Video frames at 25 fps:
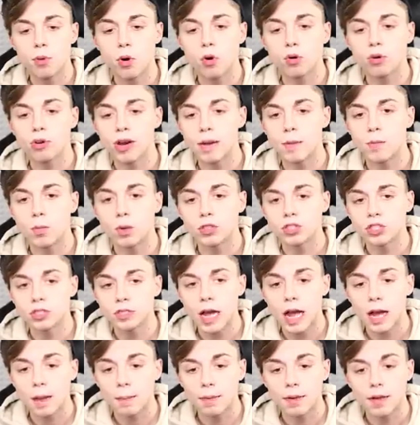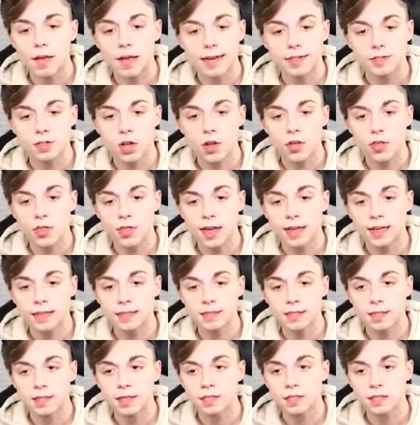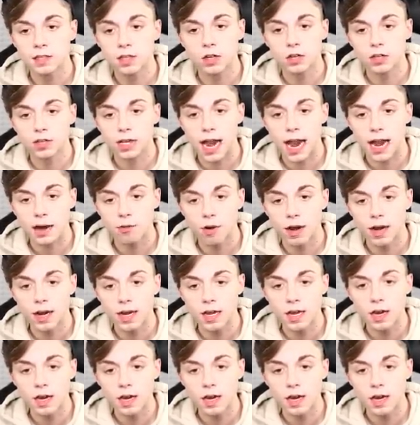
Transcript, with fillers: program will stop. And it's all thanks to this little guy right